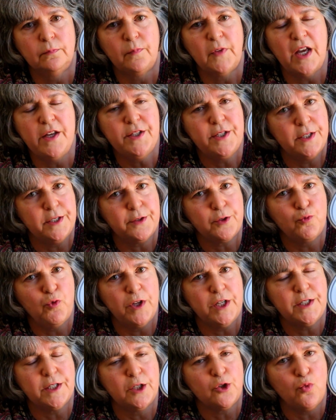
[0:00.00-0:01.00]
this
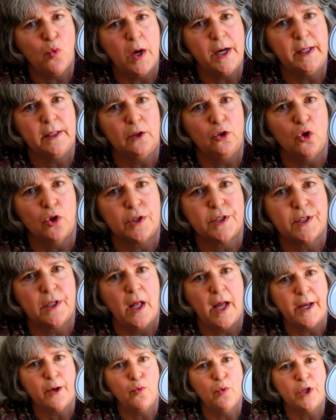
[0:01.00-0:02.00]
is what it looks
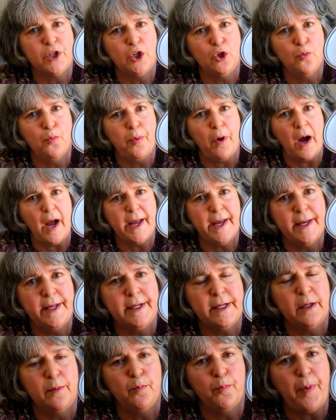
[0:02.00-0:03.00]
like when you buy it
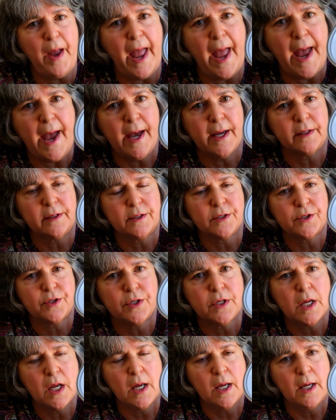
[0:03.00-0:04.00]
in
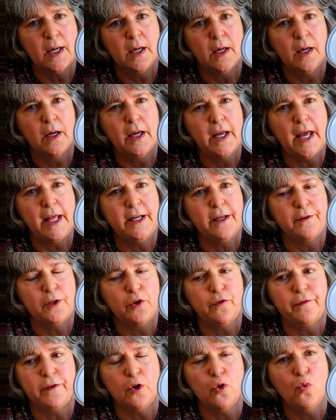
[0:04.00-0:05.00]
bags, and
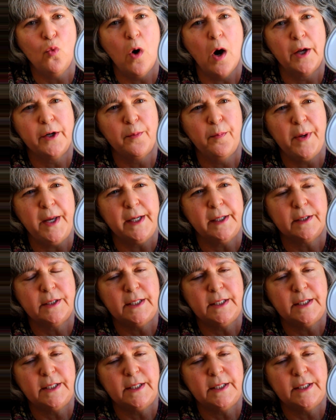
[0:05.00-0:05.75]
if you want to make a